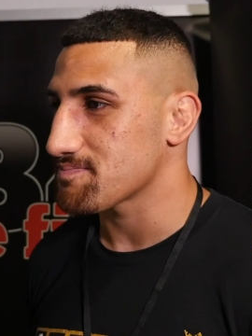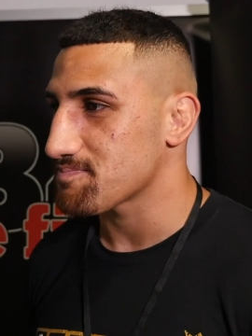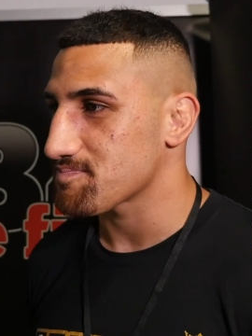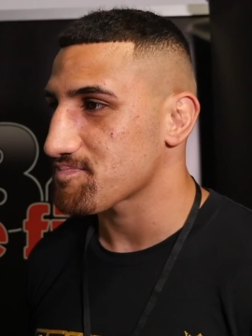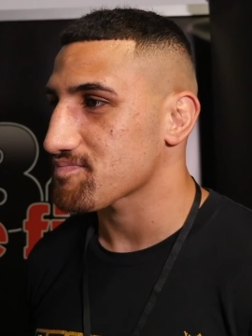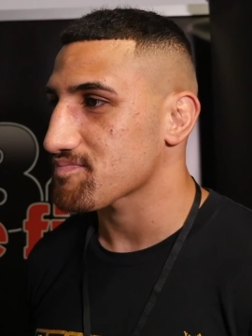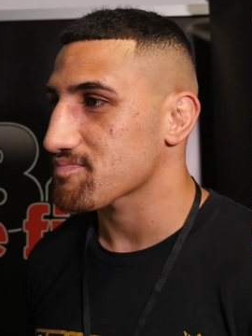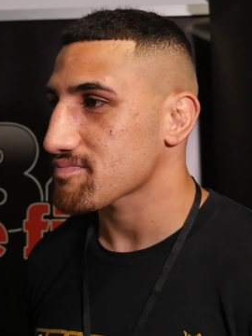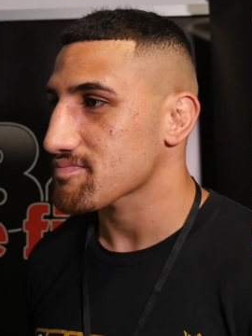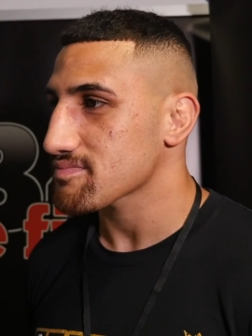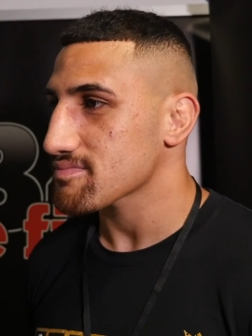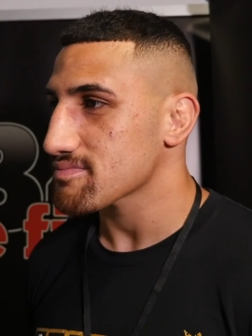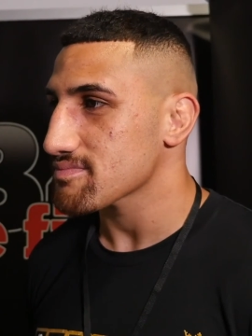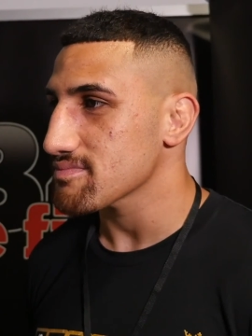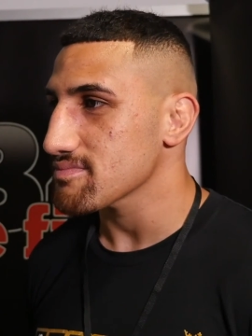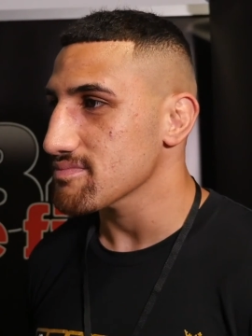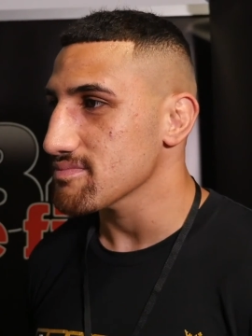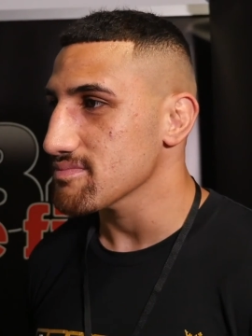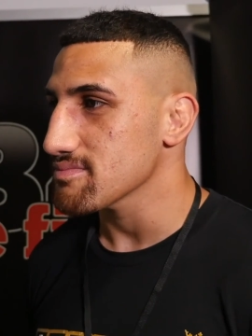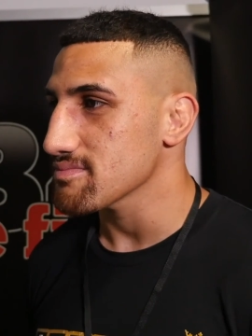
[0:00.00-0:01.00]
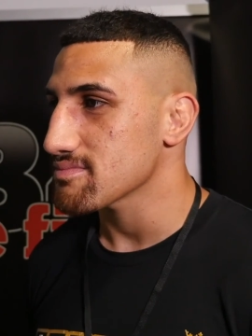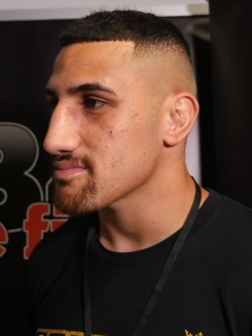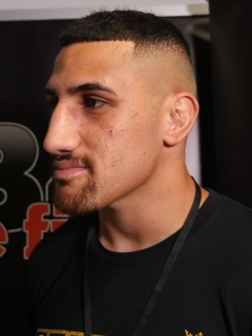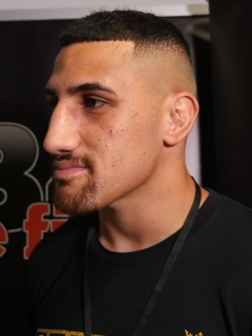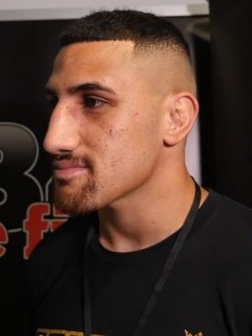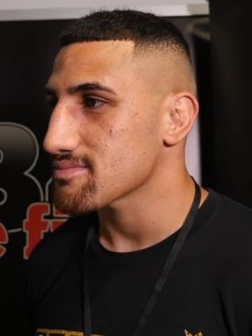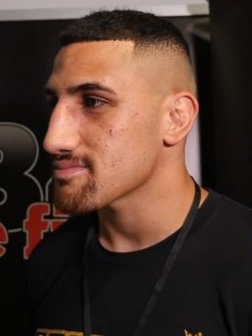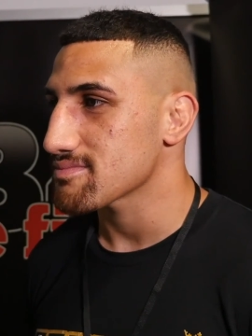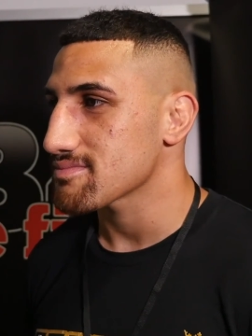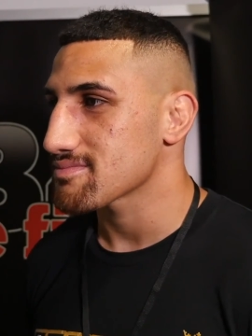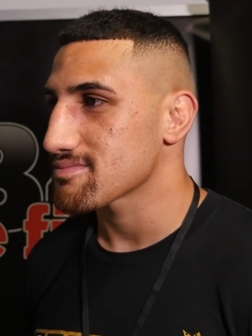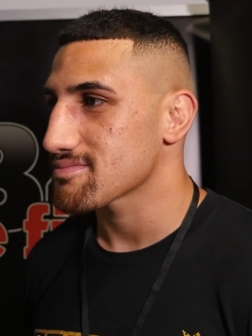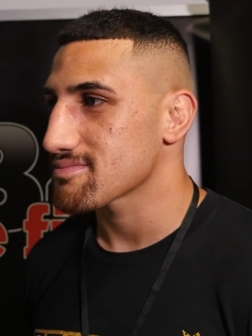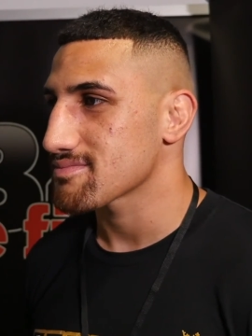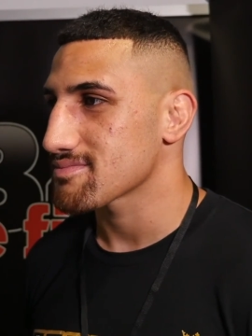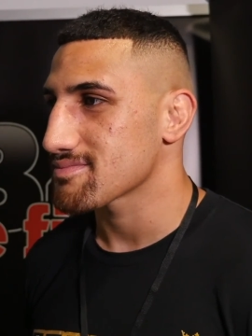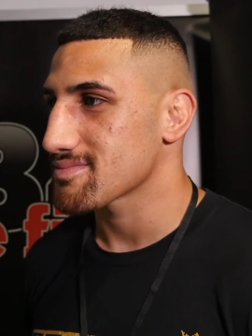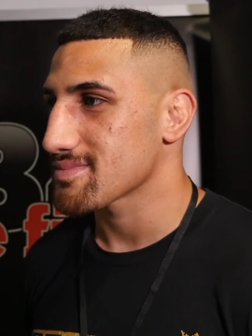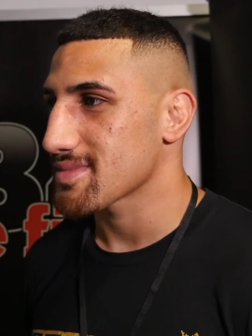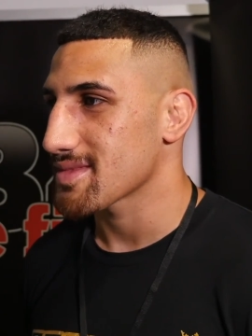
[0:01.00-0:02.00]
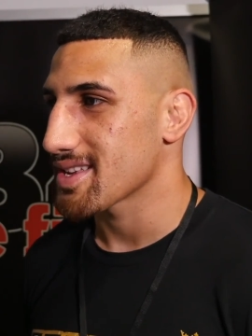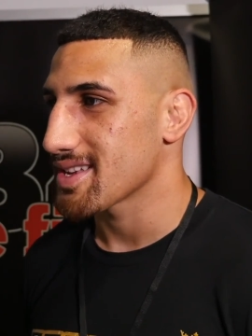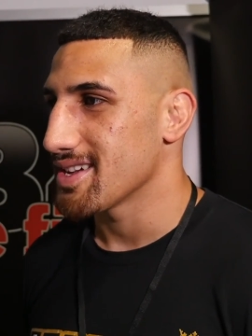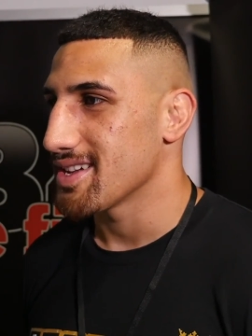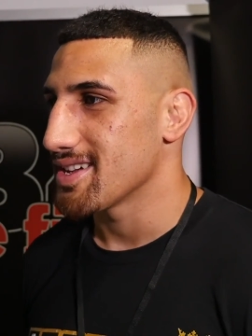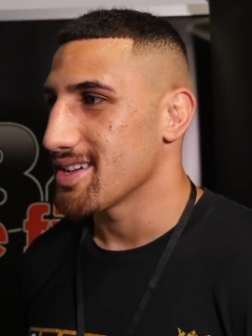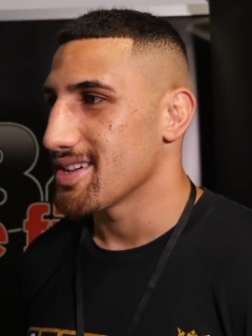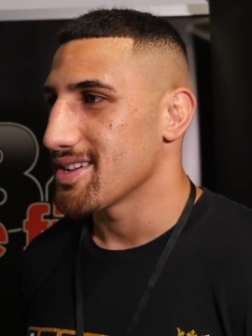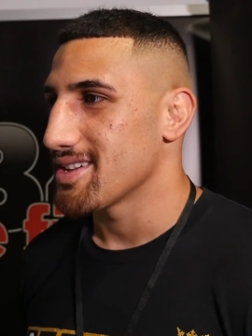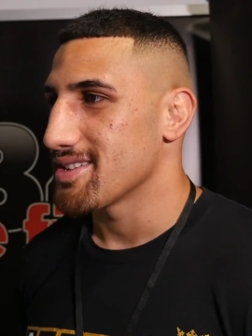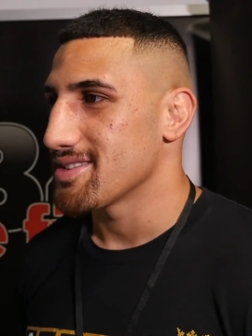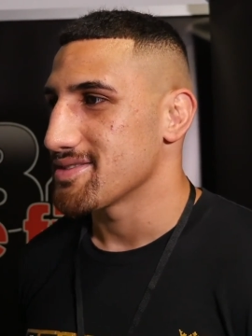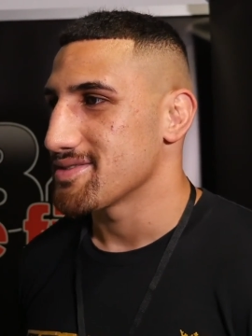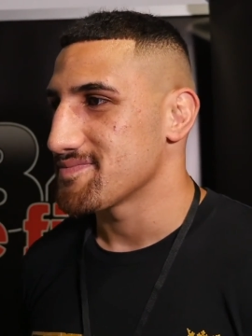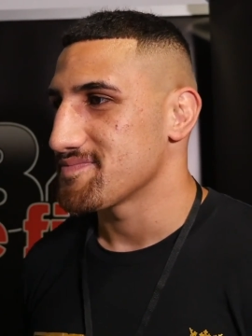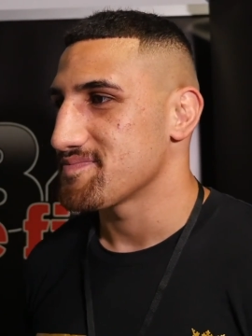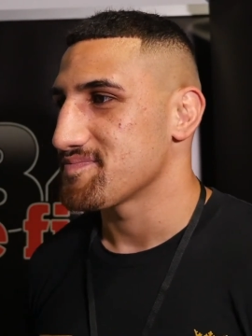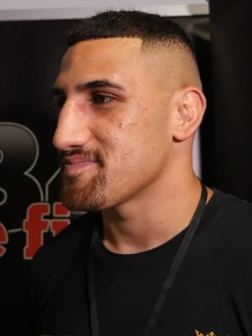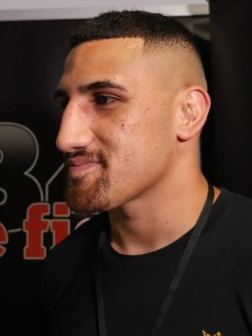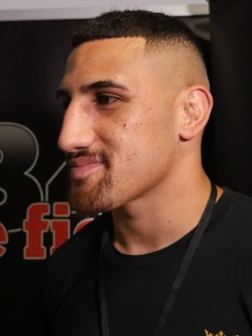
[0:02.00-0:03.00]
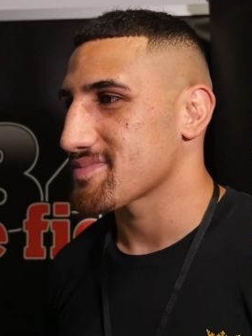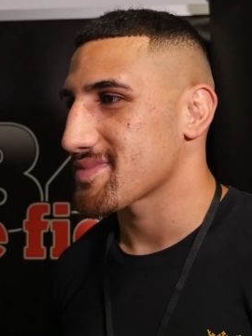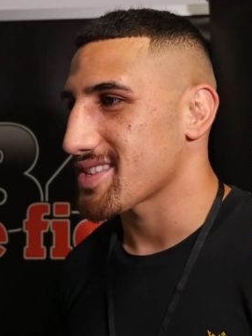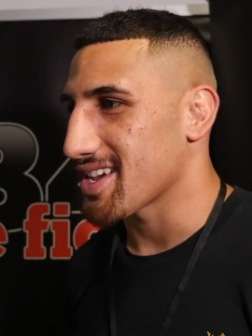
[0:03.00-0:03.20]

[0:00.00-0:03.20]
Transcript: Mate, wishing you safety and success. Get out there and have some fun as a spectator, eh?